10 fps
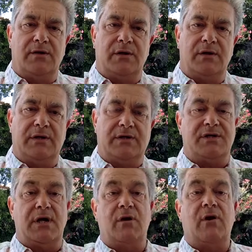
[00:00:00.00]
you had to
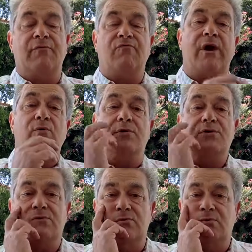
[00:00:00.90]
sell a lot of
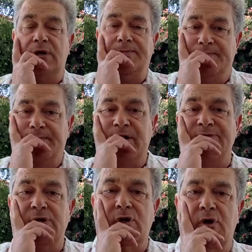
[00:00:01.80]
records to cover
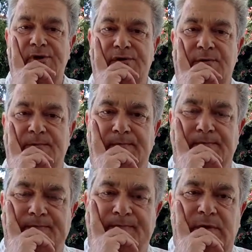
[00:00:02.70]
your costs.
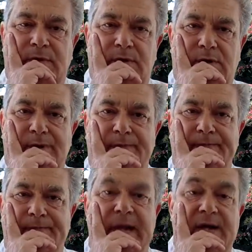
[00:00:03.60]

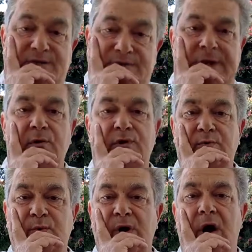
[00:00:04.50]
Yes,
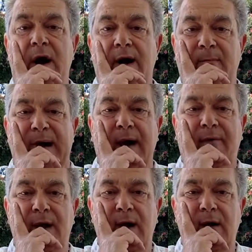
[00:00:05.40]
sales were higher back
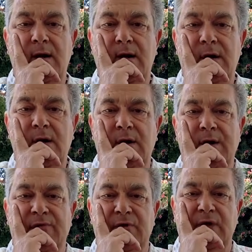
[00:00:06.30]
then
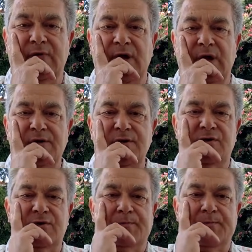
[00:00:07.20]
for a lot of
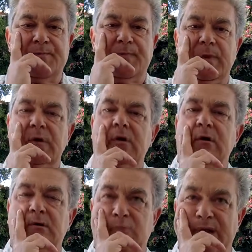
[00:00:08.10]
artists
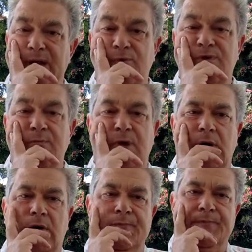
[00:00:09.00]
when that was the model.